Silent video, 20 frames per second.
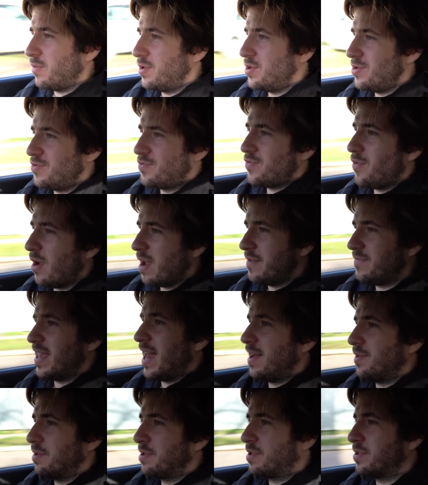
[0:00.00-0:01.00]
when you drive
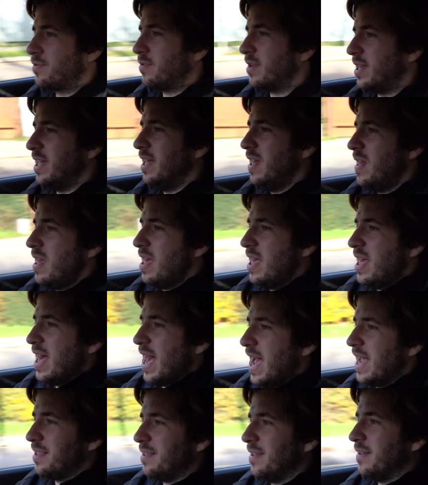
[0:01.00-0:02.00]
down the street.
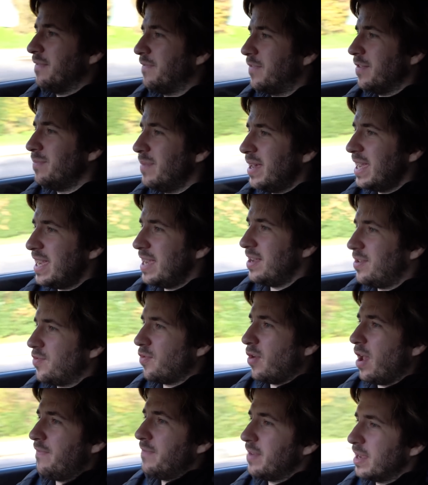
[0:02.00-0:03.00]
And for me,
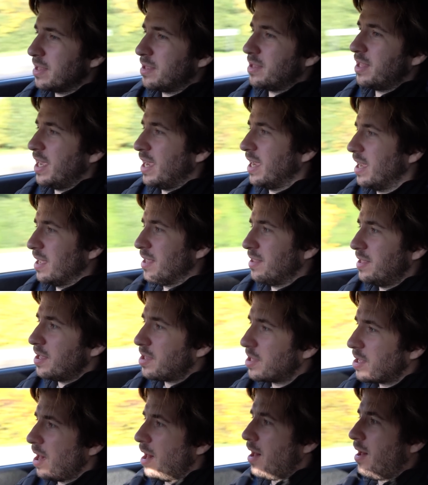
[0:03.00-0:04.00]
driving
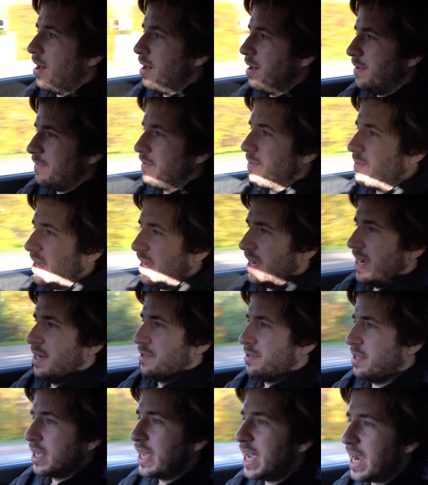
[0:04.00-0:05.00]
this car, for me,
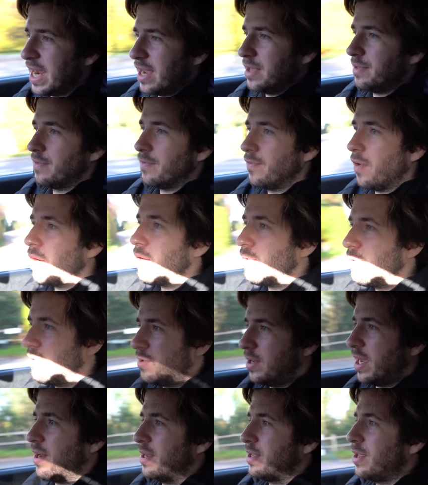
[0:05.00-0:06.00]
is the king of the road.
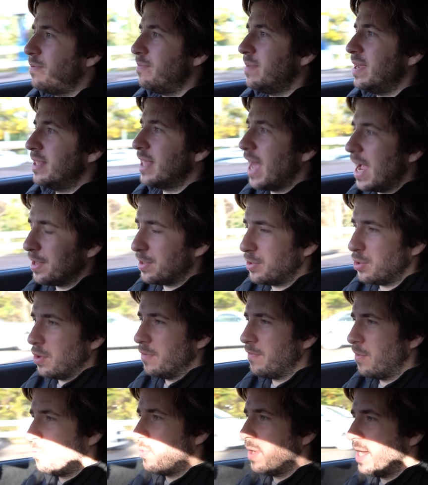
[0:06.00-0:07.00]
And I don't mean that in sort
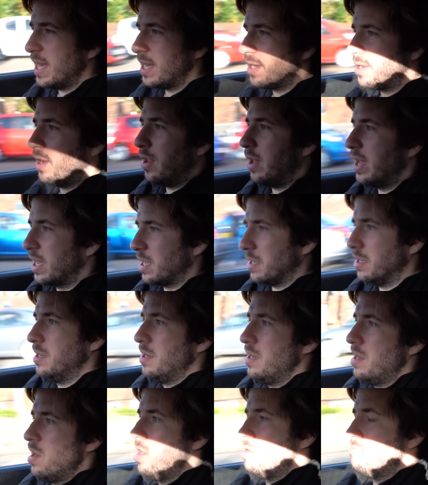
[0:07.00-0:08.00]
of a weird, like,
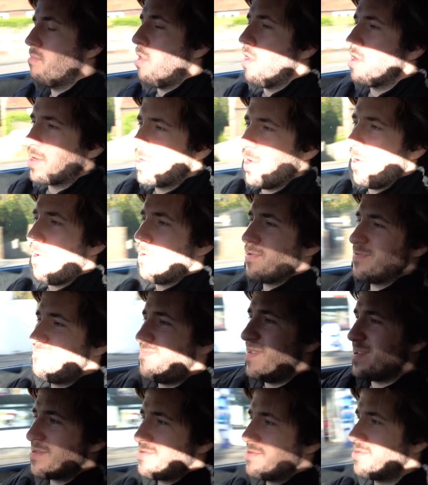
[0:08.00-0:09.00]
my car's
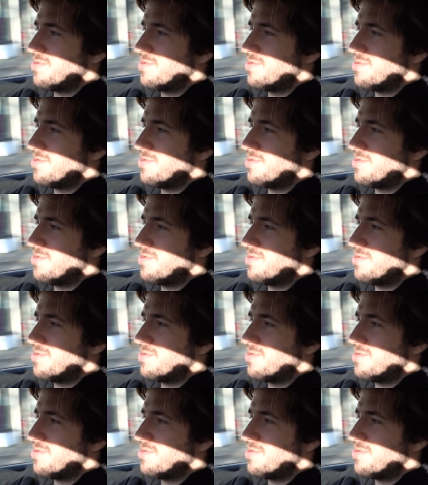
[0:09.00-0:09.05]
better